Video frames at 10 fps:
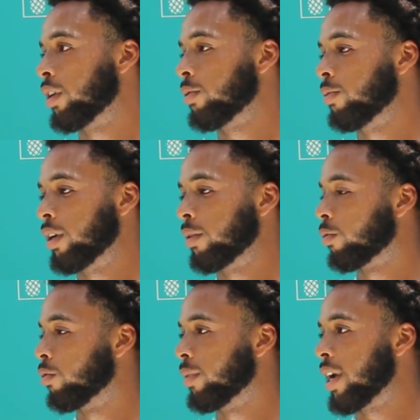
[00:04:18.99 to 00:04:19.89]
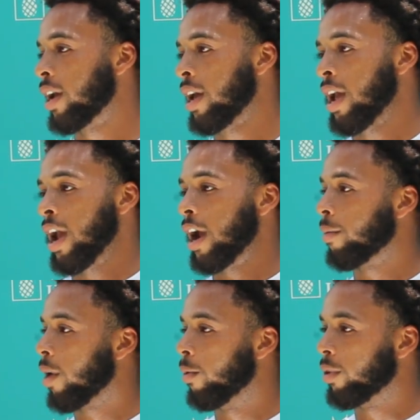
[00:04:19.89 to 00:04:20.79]
You want a room that
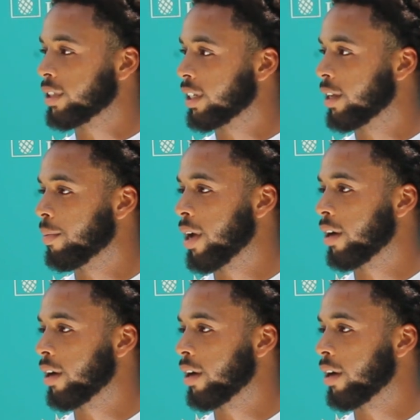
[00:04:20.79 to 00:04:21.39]
everybody wants to get better,